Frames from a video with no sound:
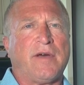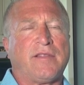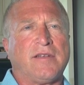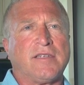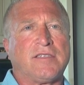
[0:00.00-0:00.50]
the
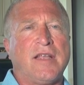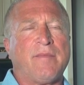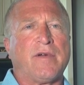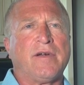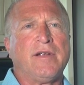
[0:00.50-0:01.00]
month of
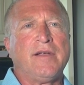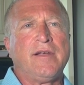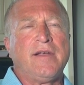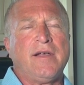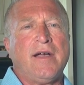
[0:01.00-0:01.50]
December,
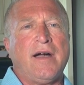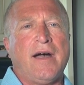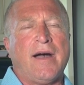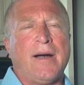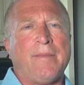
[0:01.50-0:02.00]

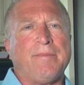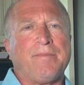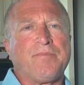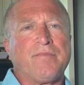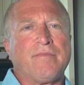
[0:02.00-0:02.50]

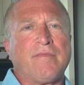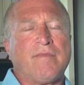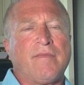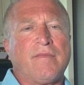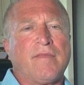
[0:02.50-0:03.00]
um,
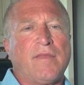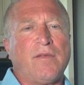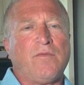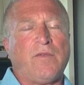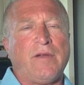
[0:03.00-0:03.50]

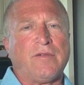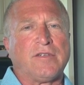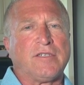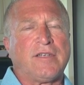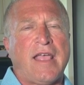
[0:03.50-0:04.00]
we
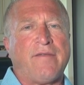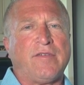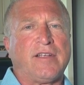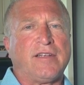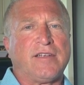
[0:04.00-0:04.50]
were just
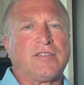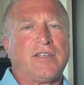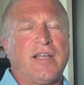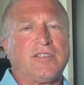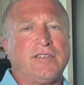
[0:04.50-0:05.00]
having a
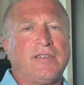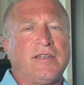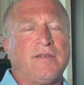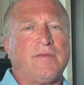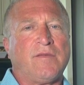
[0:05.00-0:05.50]
discussion
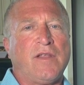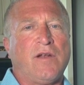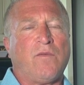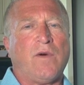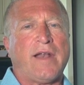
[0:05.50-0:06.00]
and you
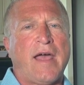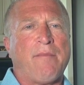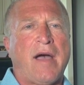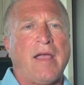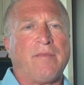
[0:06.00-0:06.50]
know what I
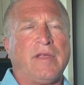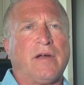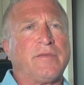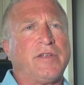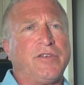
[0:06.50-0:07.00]
might be
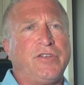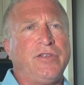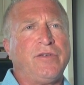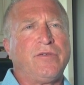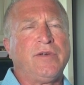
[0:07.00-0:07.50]
able to
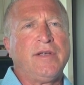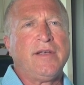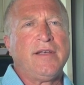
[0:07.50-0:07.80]
do.